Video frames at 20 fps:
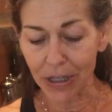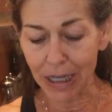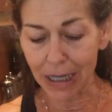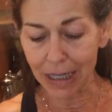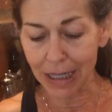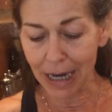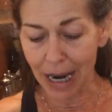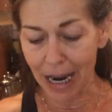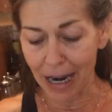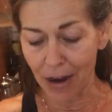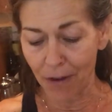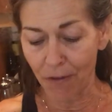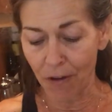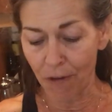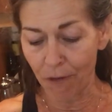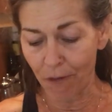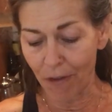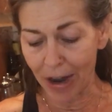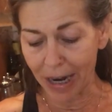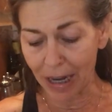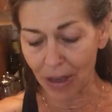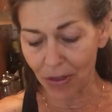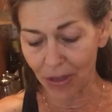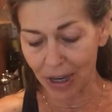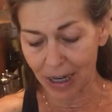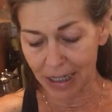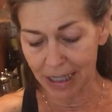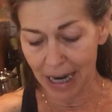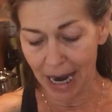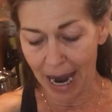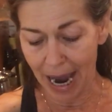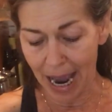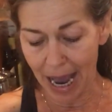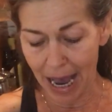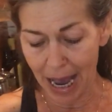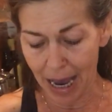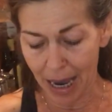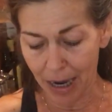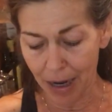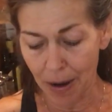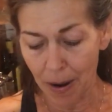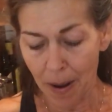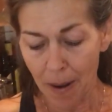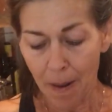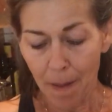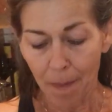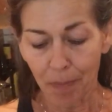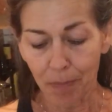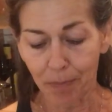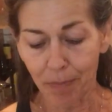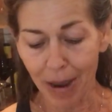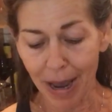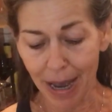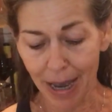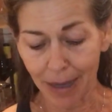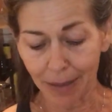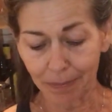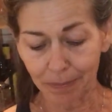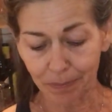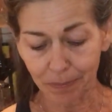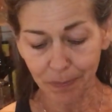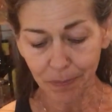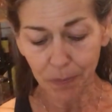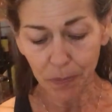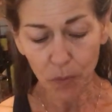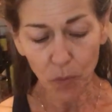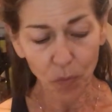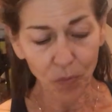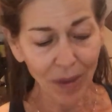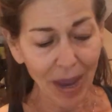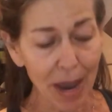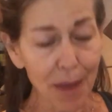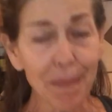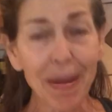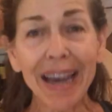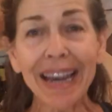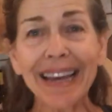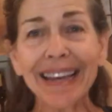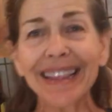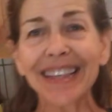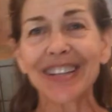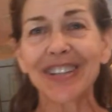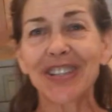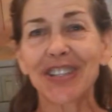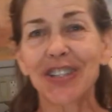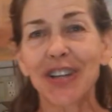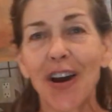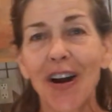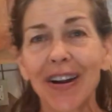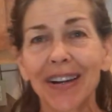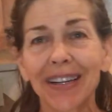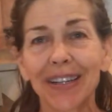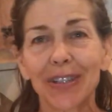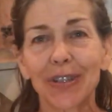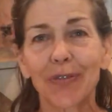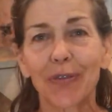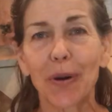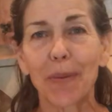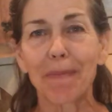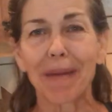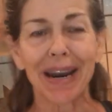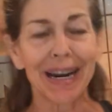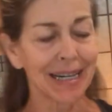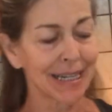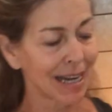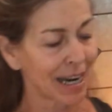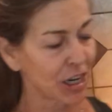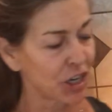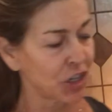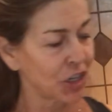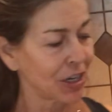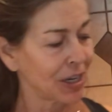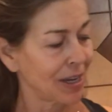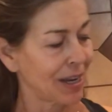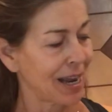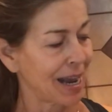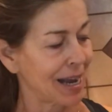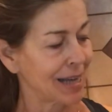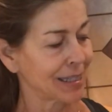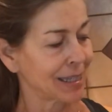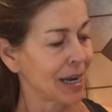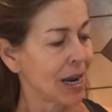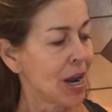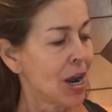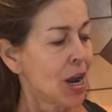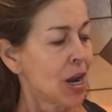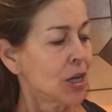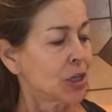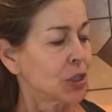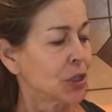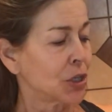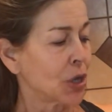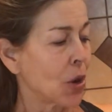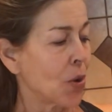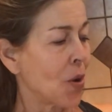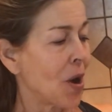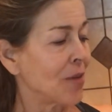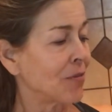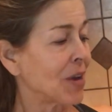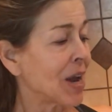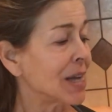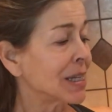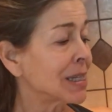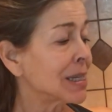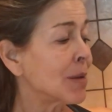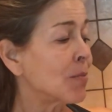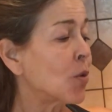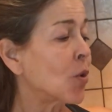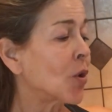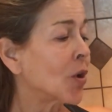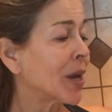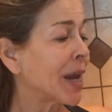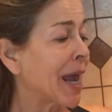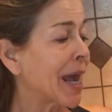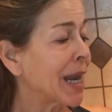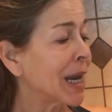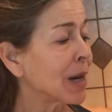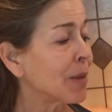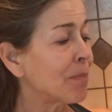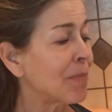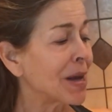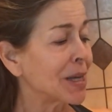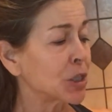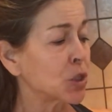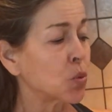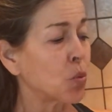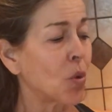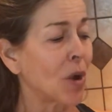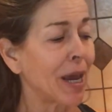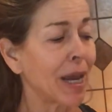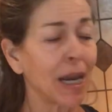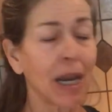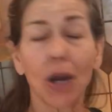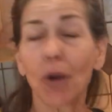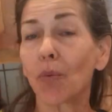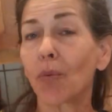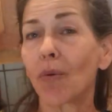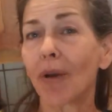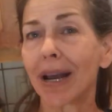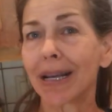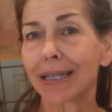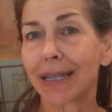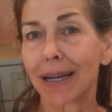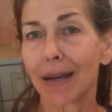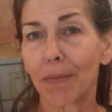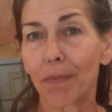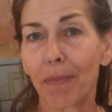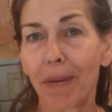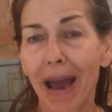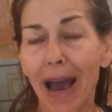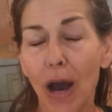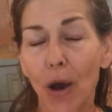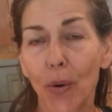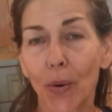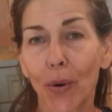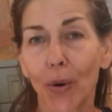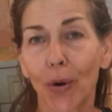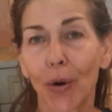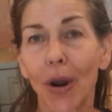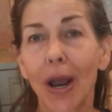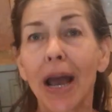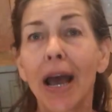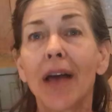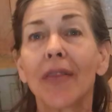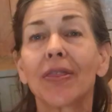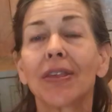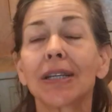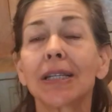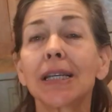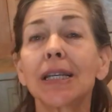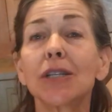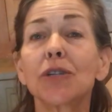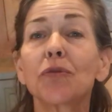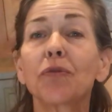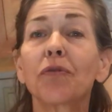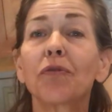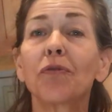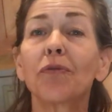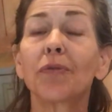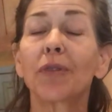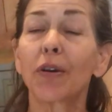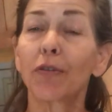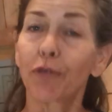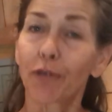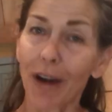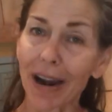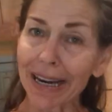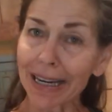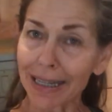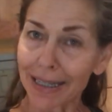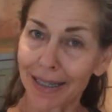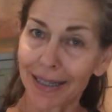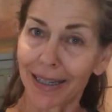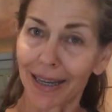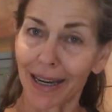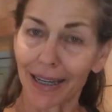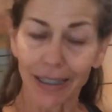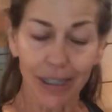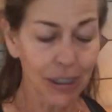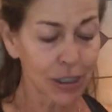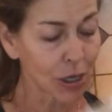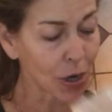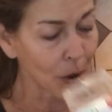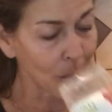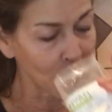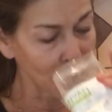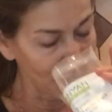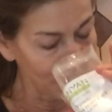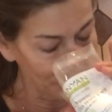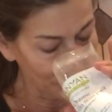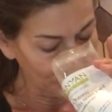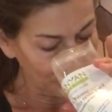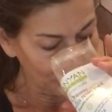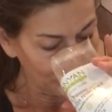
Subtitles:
this is kind of a funny thing to add, but I'm making these chocolates for a meditation class. So I've got some organic bazuela resin powder. This is the frankincense. So